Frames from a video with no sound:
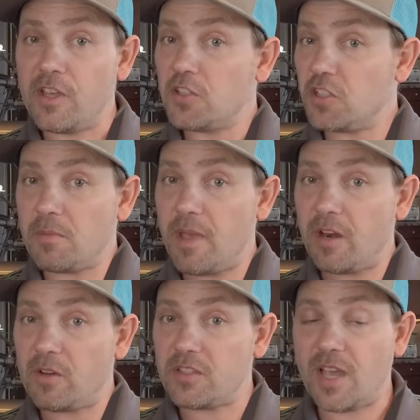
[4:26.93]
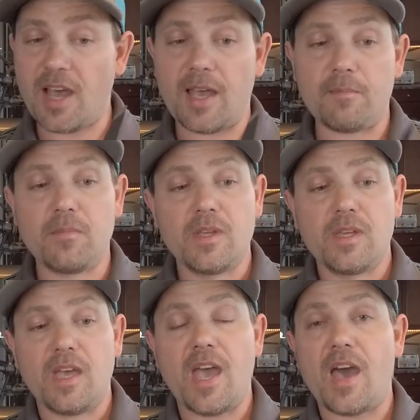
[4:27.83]
it's just a matter of time,
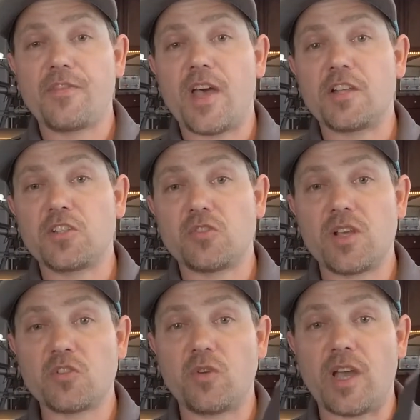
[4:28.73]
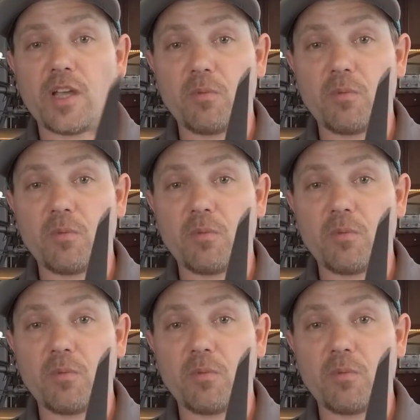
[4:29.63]
at that stress crack.